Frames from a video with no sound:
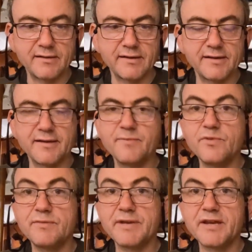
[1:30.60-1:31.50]
then
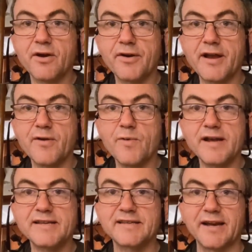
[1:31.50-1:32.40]
we'll be on our
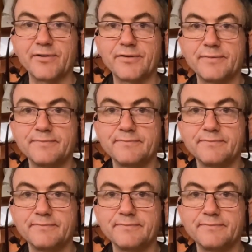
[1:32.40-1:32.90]
way south.